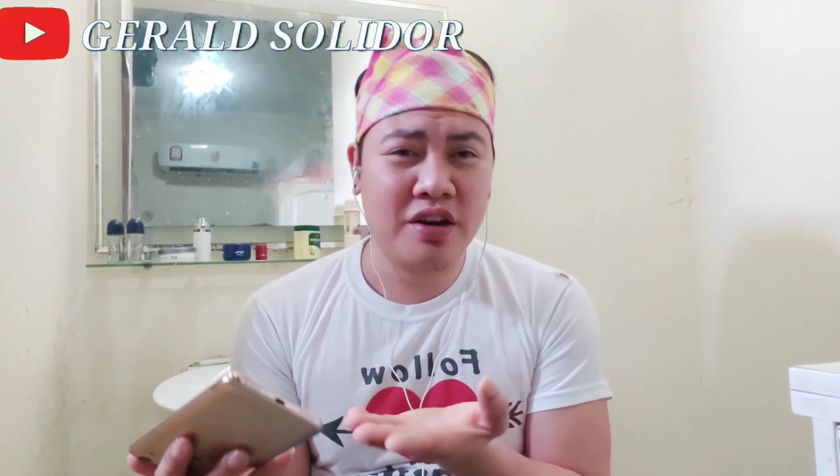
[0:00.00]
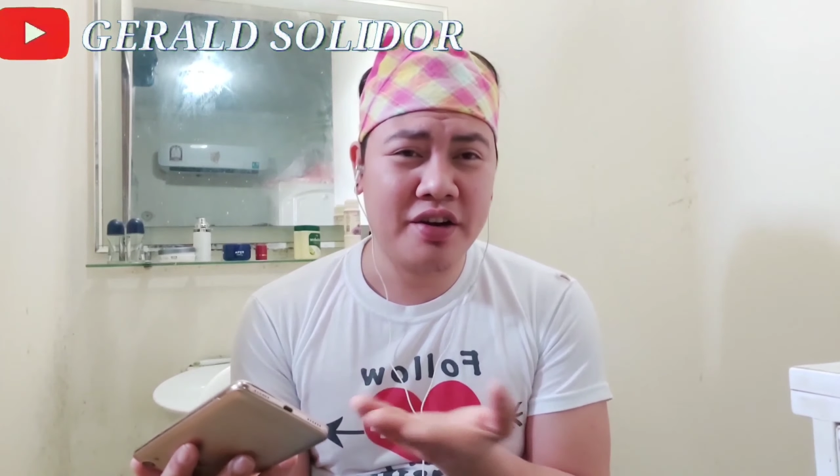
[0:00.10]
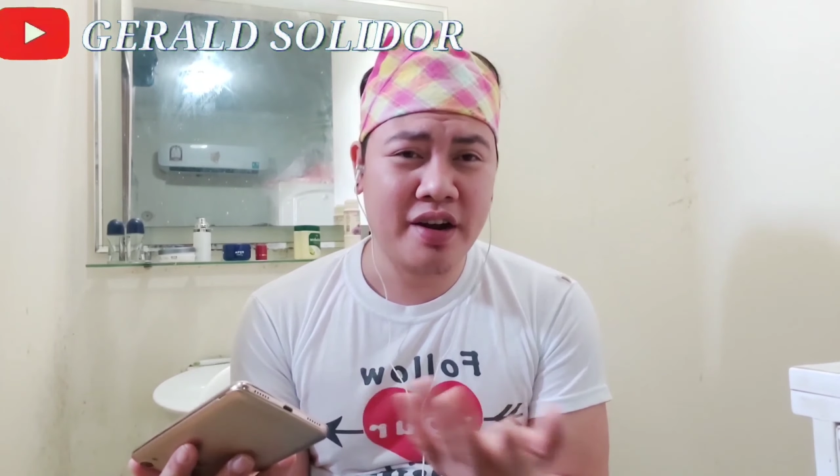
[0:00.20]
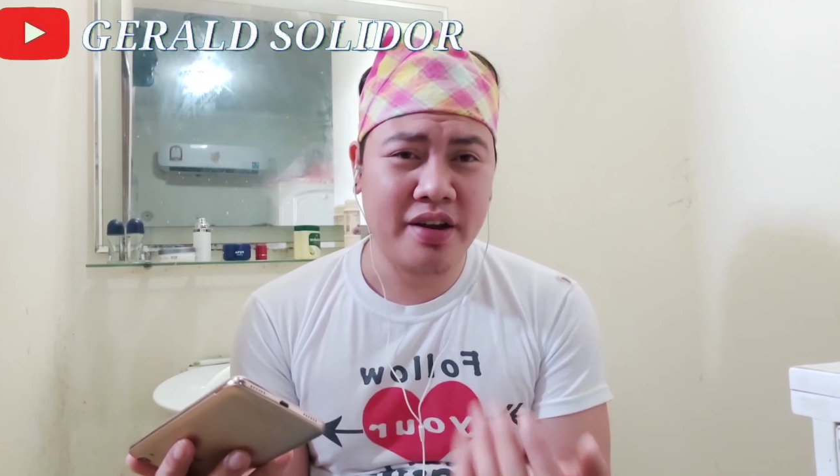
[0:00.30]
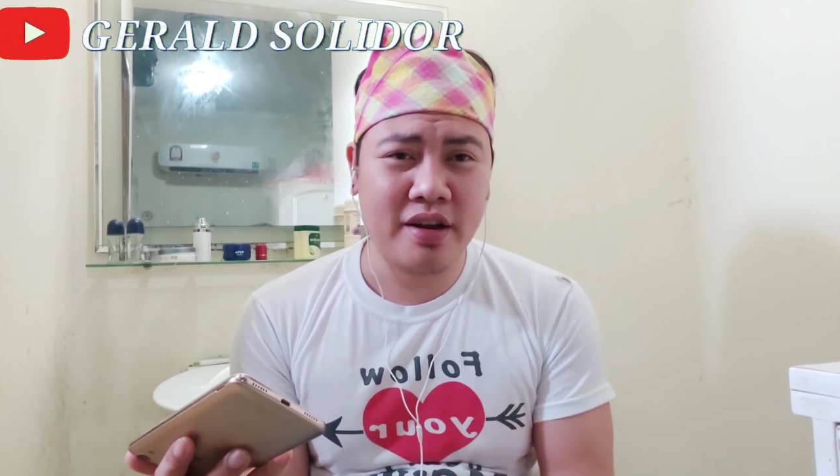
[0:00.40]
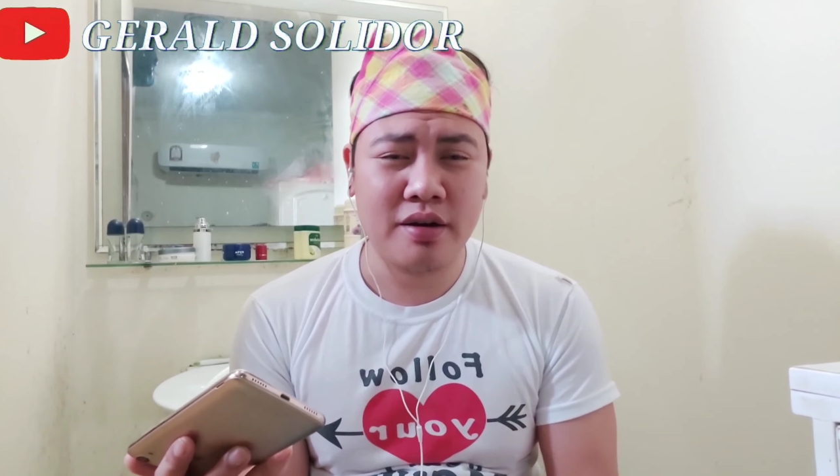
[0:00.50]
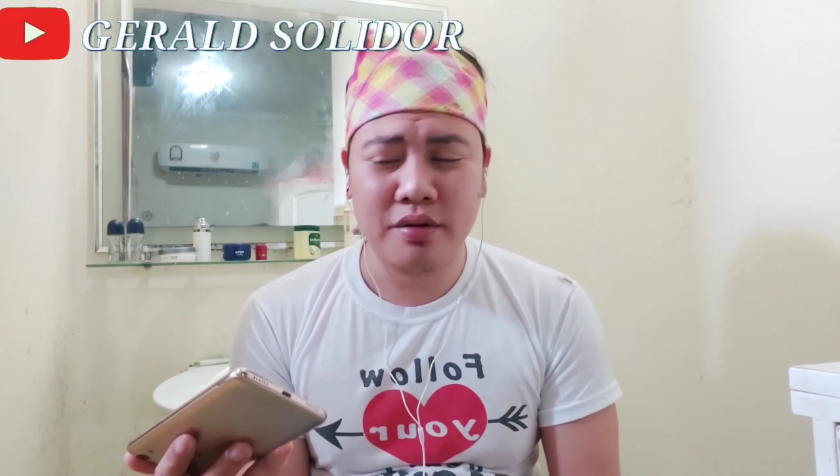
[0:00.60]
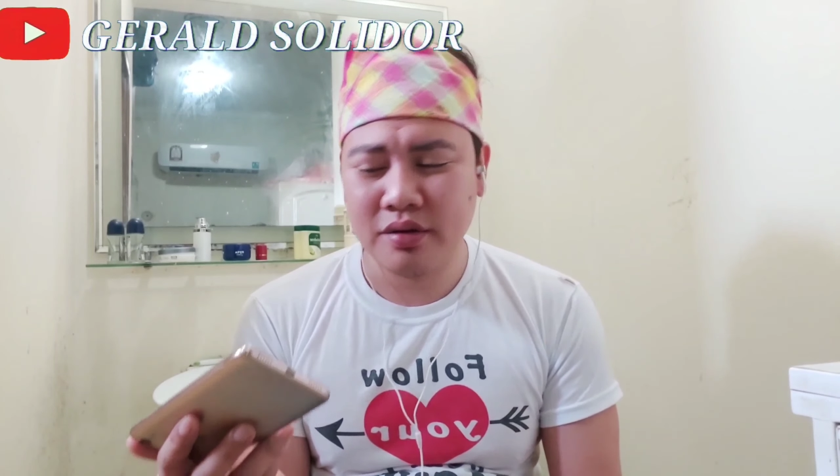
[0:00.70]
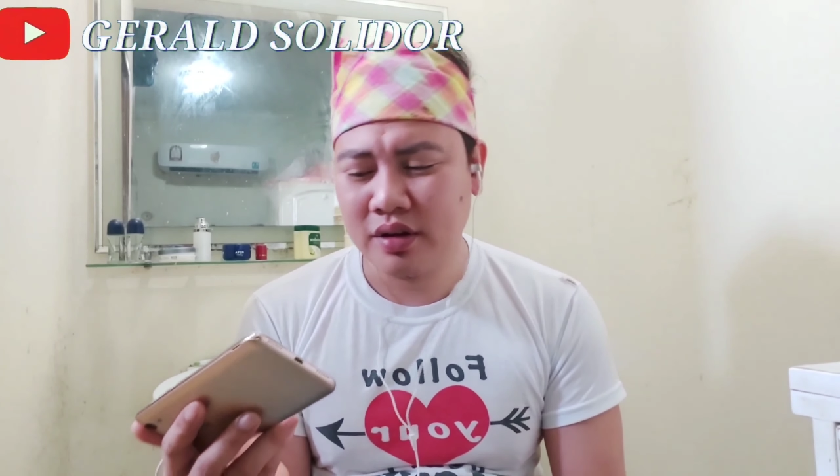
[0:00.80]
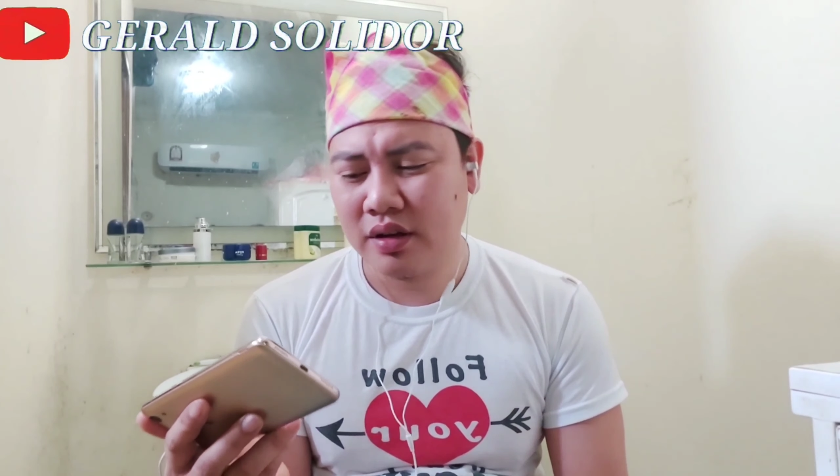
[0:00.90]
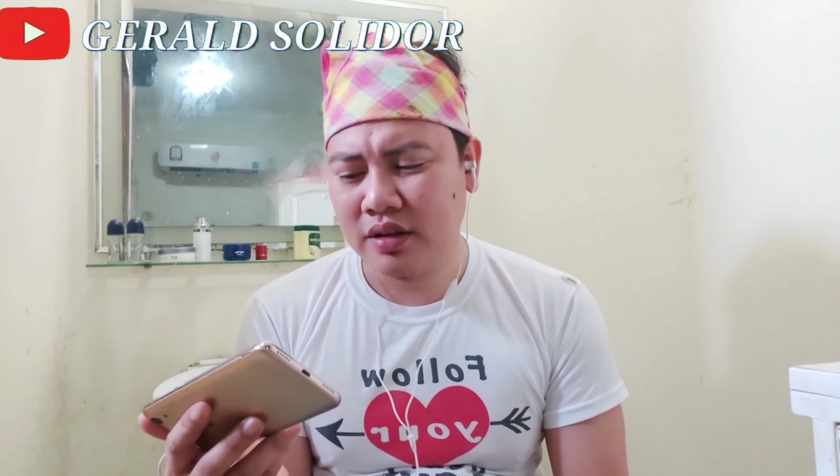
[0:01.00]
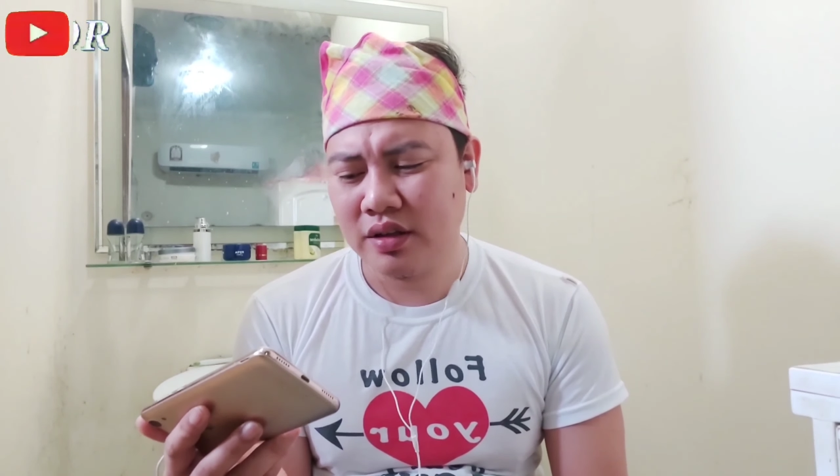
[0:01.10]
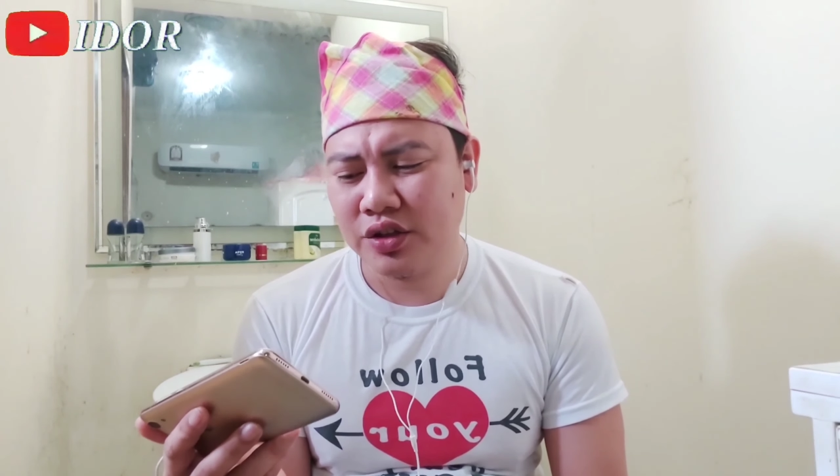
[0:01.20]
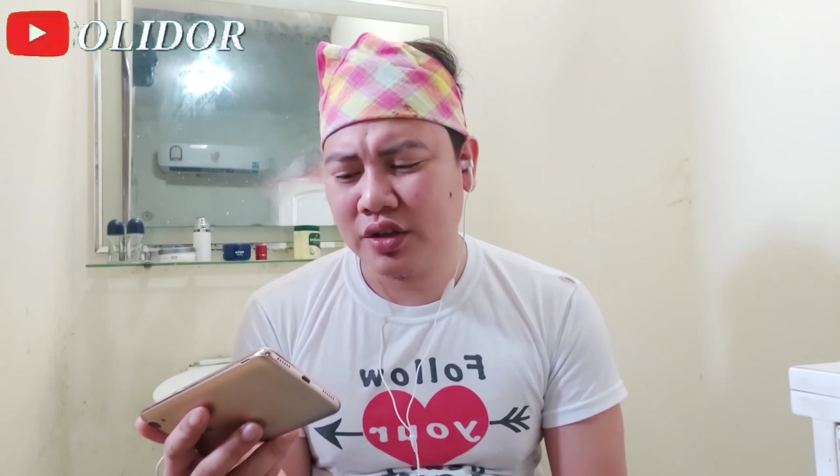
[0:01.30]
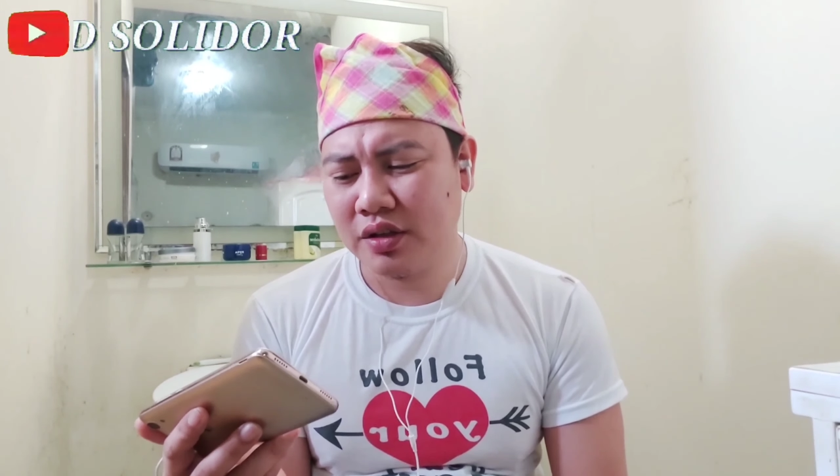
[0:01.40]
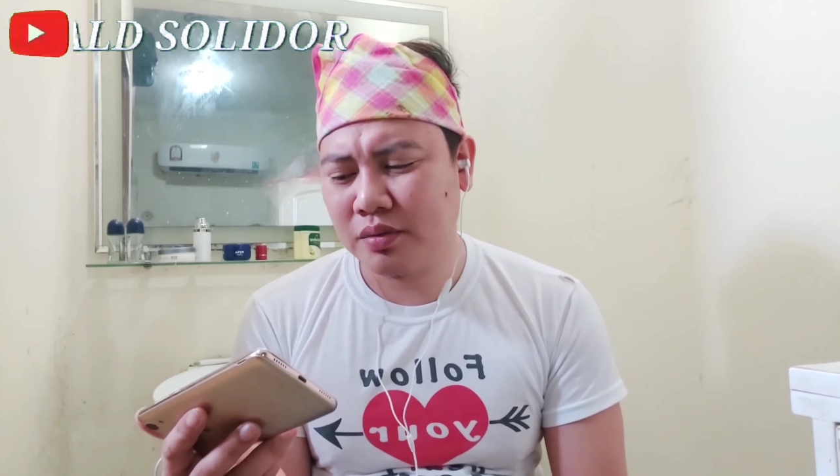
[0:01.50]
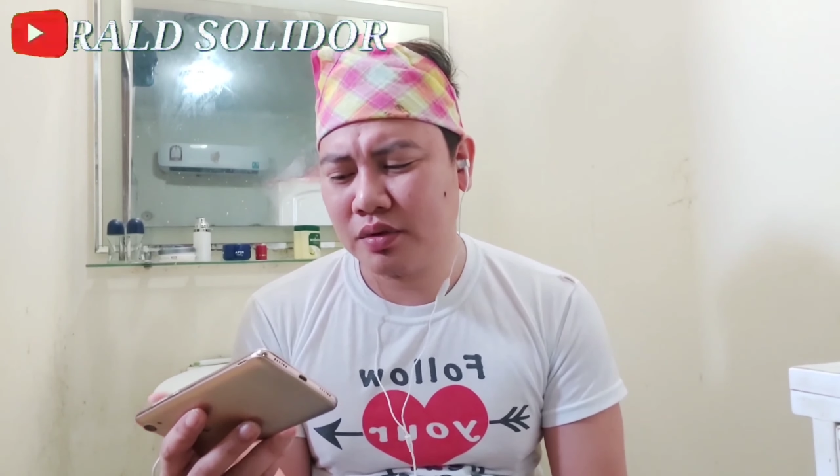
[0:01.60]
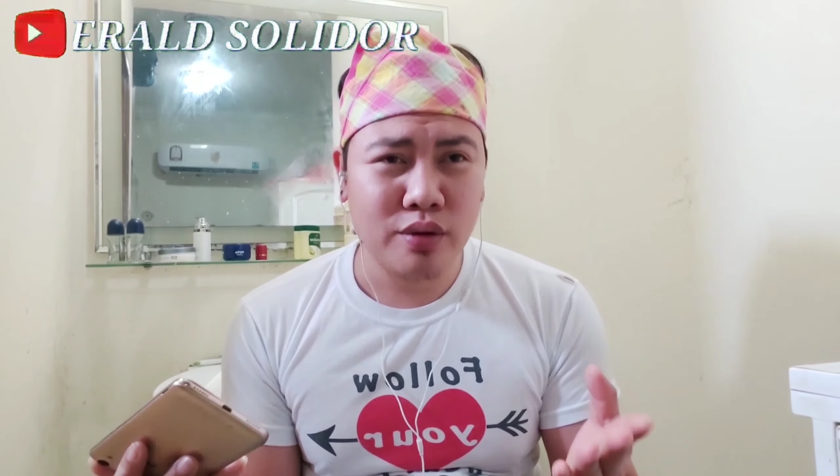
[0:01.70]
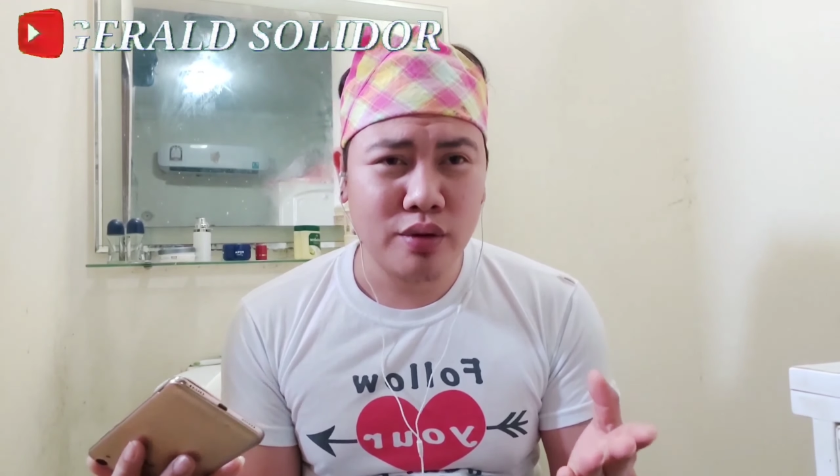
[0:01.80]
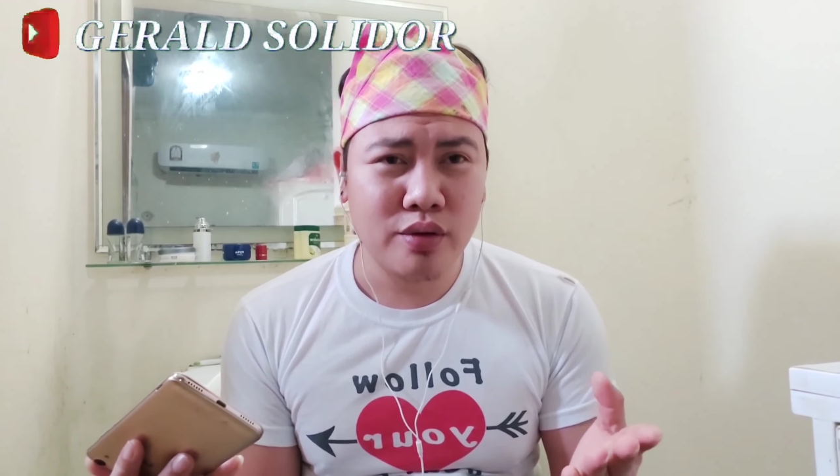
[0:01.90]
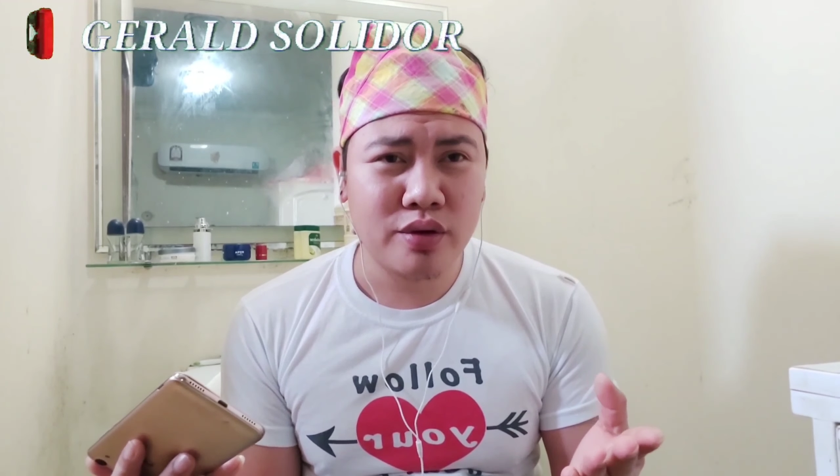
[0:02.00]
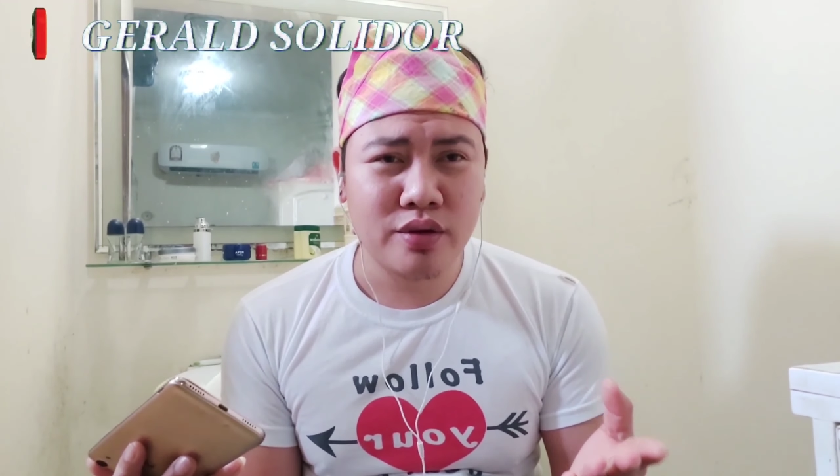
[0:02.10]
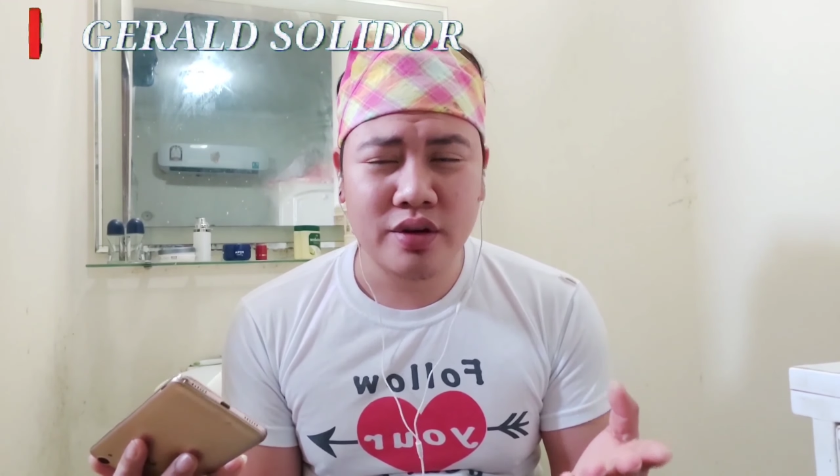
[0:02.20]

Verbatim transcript: here right now, she is look